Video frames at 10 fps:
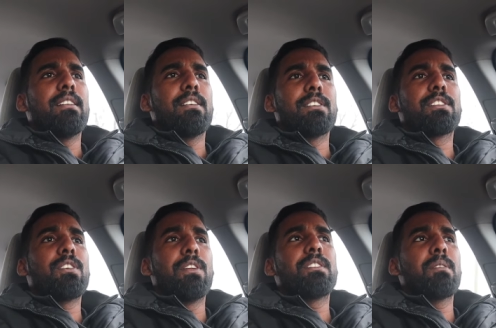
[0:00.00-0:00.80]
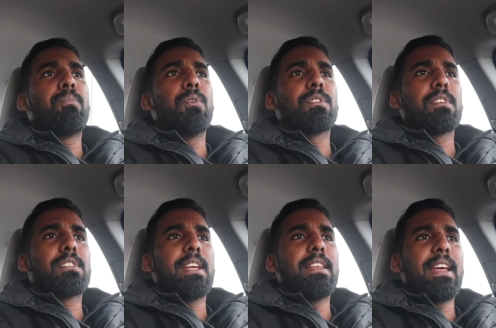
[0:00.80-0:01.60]
her son supposed to
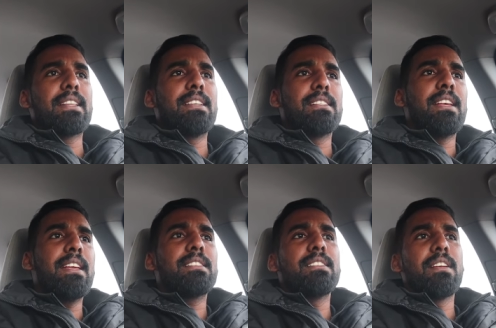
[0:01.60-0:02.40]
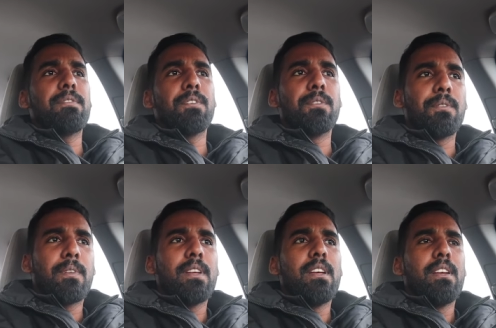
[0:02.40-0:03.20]
send, that is his nephew,
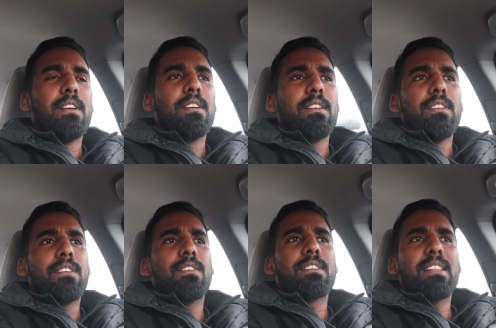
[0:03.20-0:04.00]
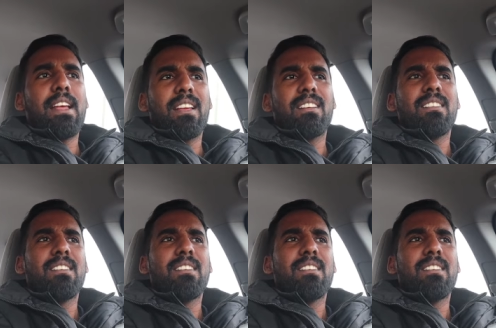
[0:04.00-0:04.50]
she was like,